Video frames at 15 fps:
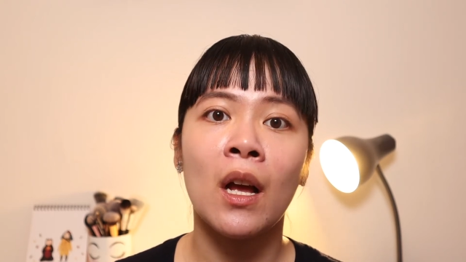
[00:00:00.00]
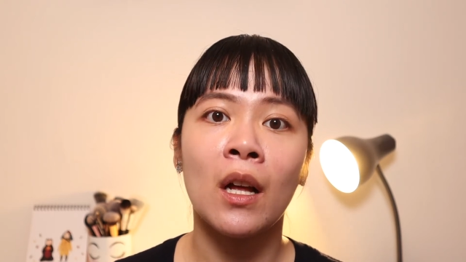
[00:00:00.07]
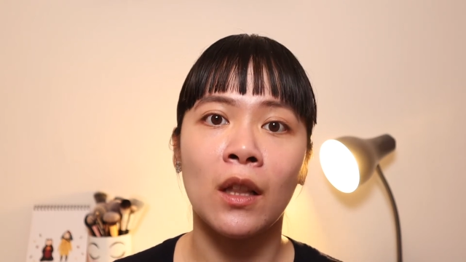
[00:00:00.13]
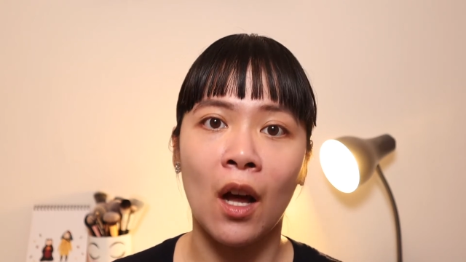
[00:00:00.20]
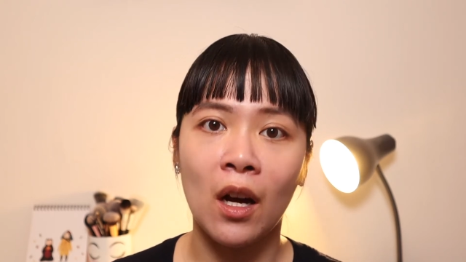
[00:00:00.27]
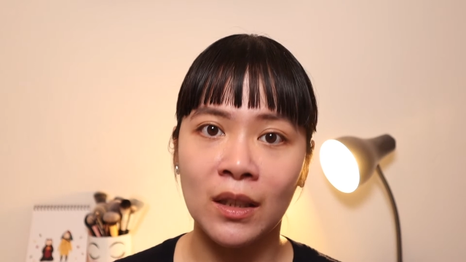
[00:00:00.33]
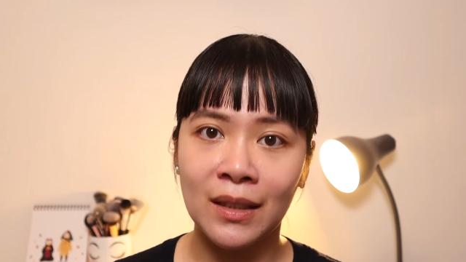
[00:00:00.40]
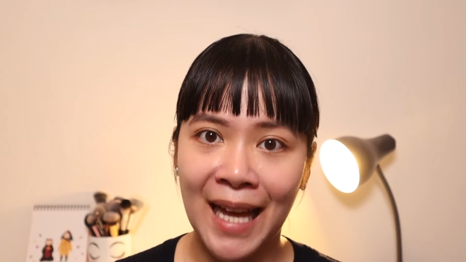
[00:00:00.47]

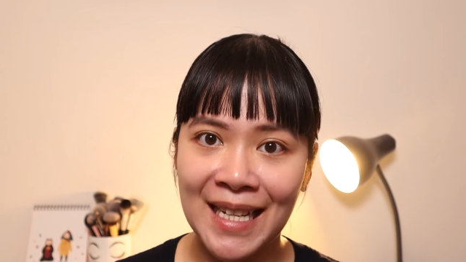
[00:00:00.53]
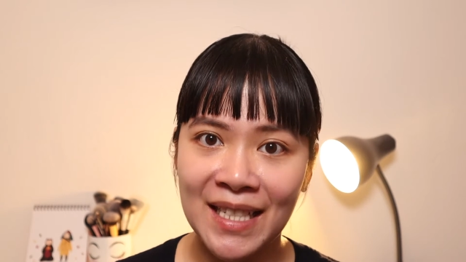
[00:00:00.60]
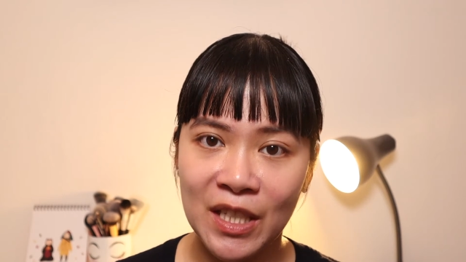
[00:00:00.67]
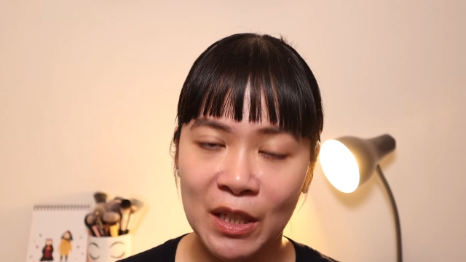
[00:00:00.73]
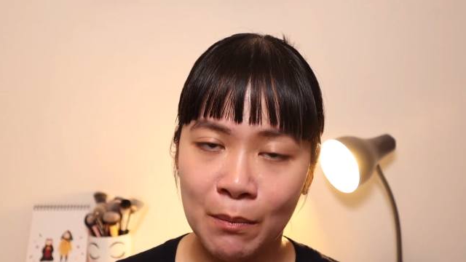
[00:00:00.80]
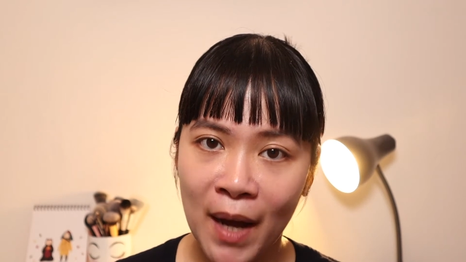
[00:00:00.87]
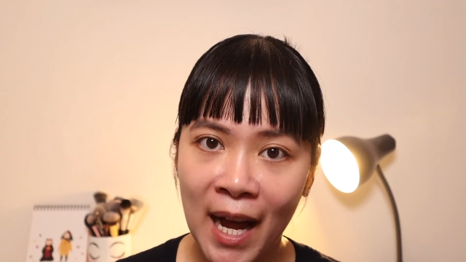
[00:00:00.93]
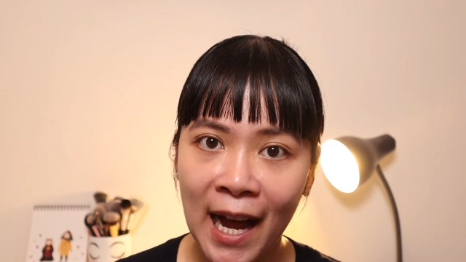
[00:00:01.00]

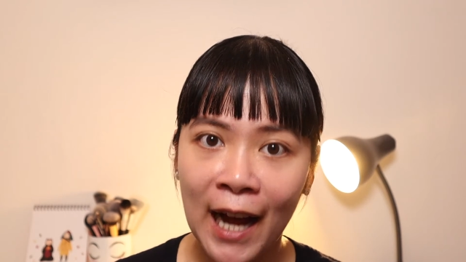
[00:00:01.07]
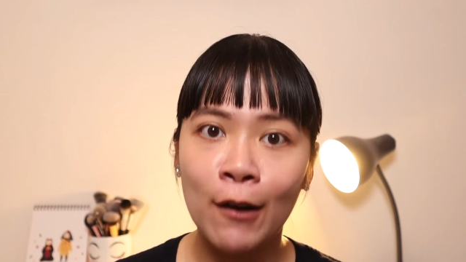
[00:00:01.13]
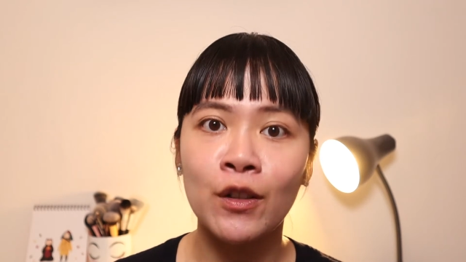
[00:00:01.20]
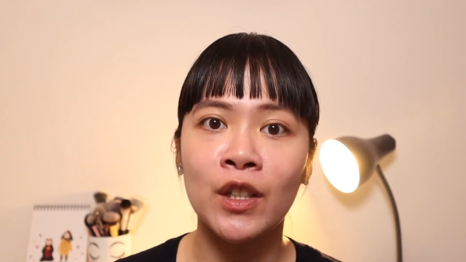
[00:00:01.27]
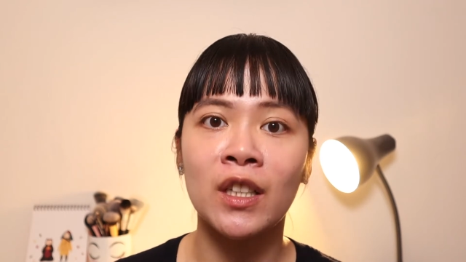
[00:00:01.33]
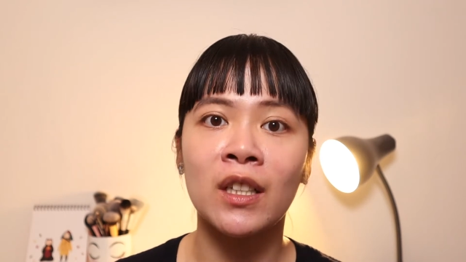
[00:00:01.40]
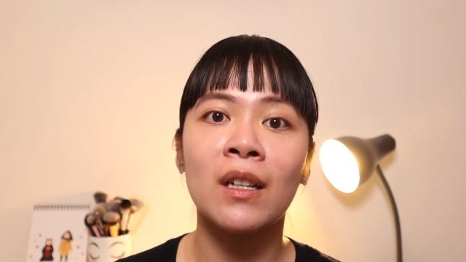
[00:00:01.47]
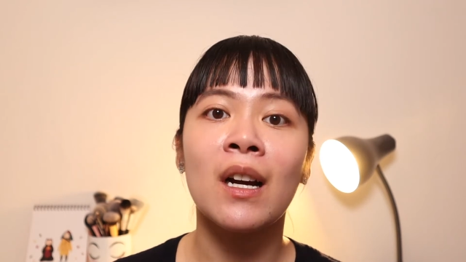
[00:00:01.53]
long-lasting
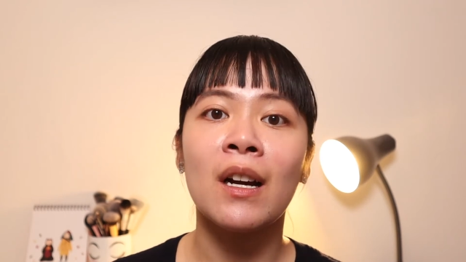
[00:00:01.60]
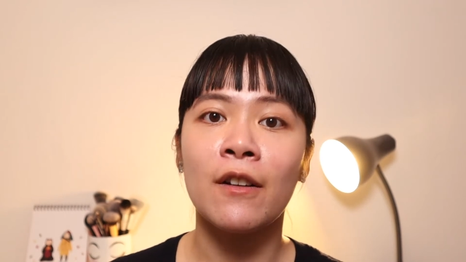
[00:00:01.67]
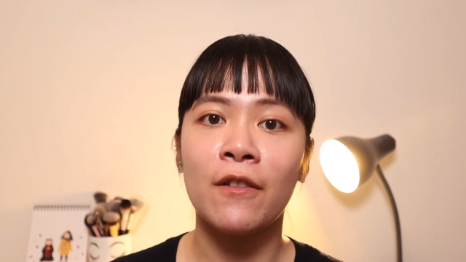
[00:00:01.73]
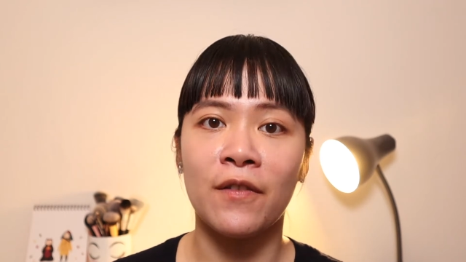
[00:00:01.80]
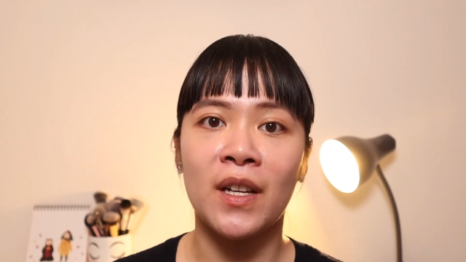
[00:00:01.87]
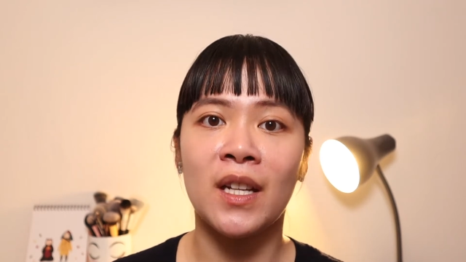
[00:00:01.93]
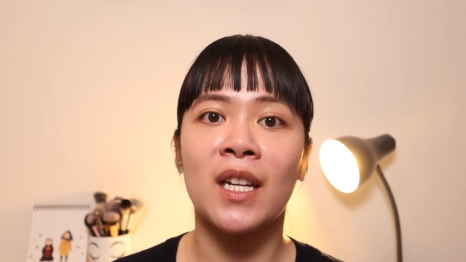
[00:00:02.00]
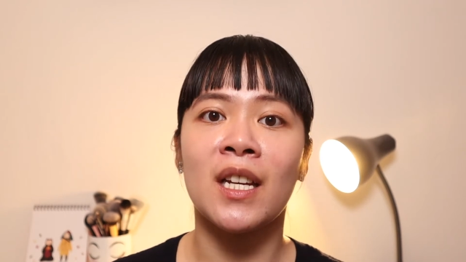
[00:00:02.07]
power,
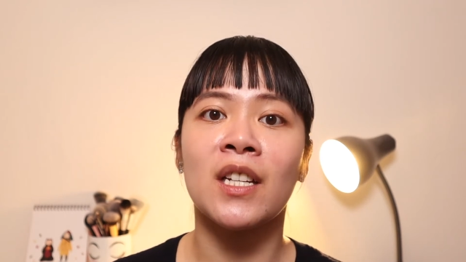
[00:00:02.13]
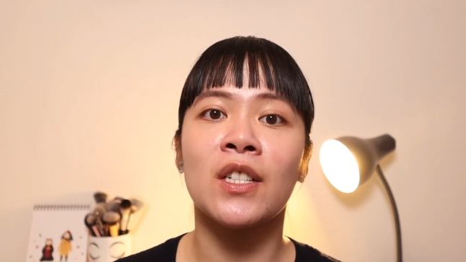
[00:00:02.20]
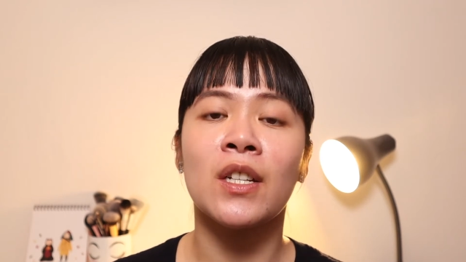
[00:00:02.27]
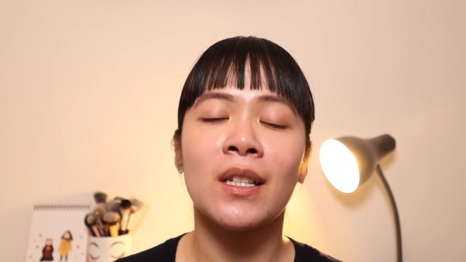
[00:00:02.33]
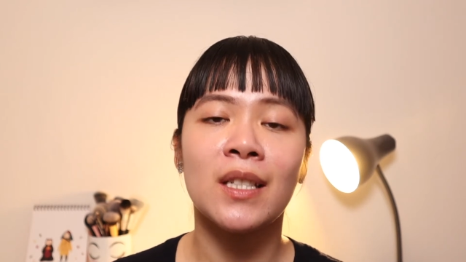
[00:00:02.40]
finish,